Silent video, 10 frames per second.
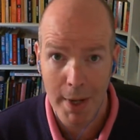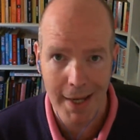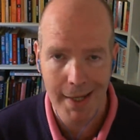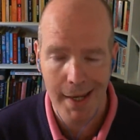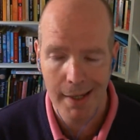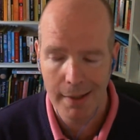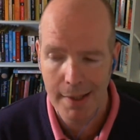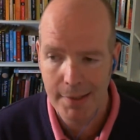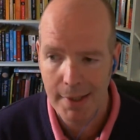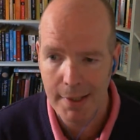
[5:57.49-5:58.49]
And IKEA
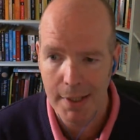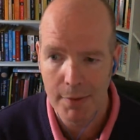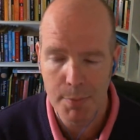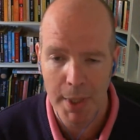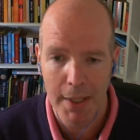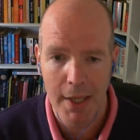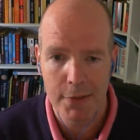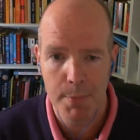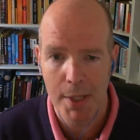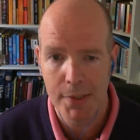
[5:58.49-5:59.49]
is, you know, is big in that
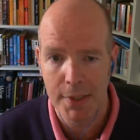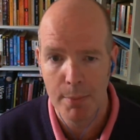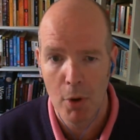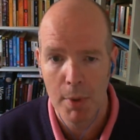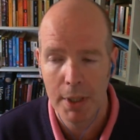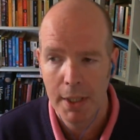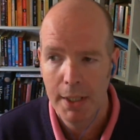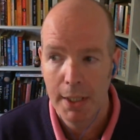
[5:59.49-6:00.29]
space at the moment.